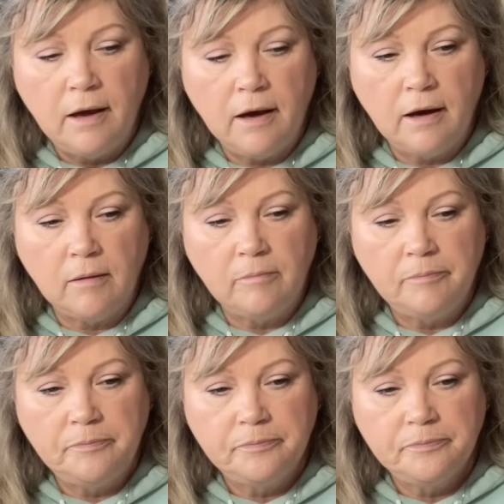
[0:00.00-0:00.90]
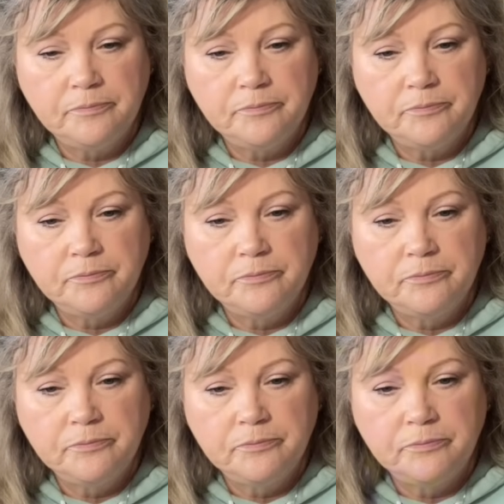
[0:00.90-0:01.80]
The
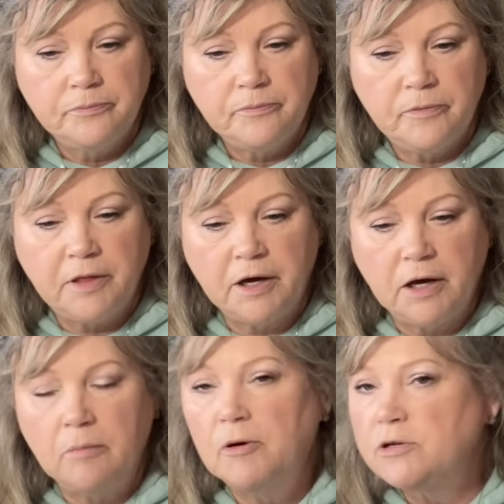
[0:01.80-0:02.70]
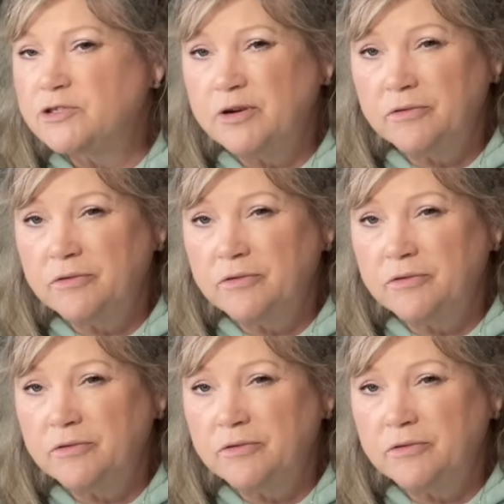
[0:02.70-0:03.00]
upholstery